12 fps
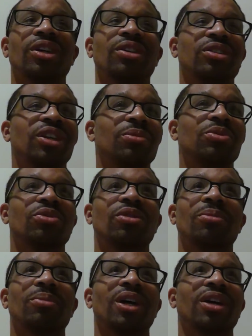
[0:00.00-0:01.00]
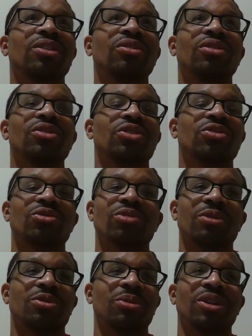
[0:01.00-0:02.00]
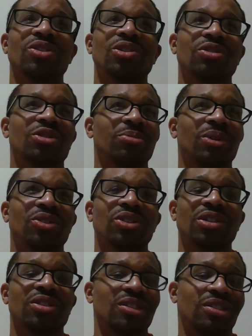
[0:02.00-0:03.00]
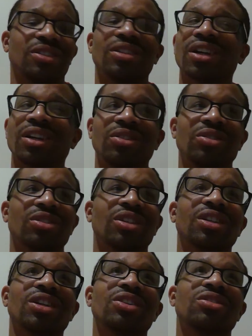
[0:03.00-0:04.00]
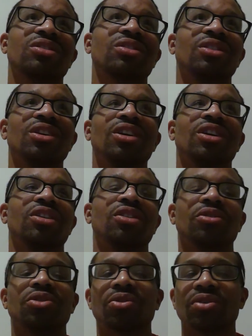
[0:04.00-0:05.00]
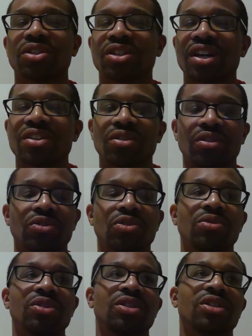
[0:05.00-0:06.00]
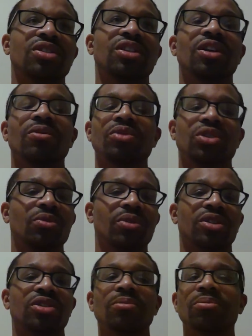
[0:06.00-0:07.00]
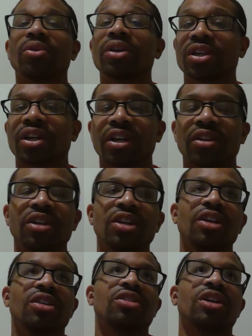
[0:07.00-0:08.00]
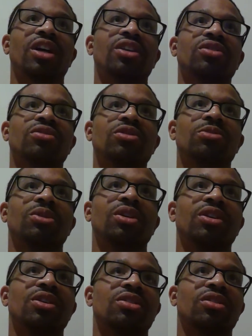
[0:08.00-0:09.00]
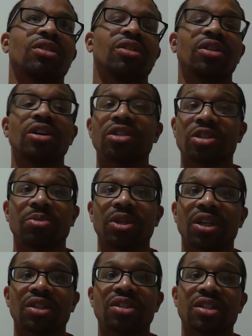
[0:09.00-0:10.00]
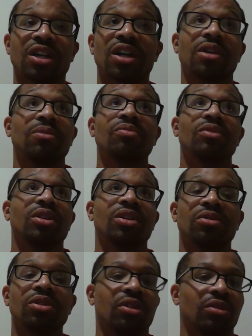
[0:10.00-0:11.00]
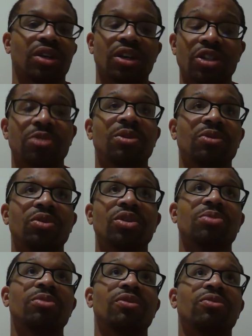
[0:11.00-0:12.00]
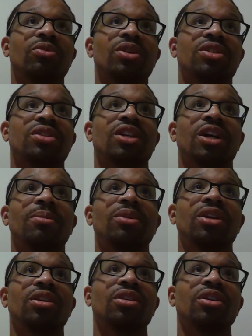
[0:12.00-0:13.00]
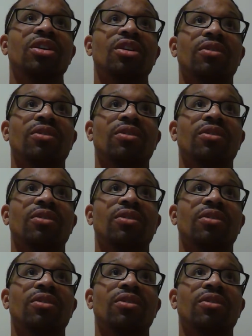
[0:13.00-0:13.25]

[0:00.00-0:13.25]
that they was going back, you know, because Chris Rock was making jokes about Jada since the 90s, I guess. And, you know, he's criticizing her in 2016 when she wanted to boycott the Oscars because her husband at the time, uh, you know, husband, Will Smith, wasn't nominated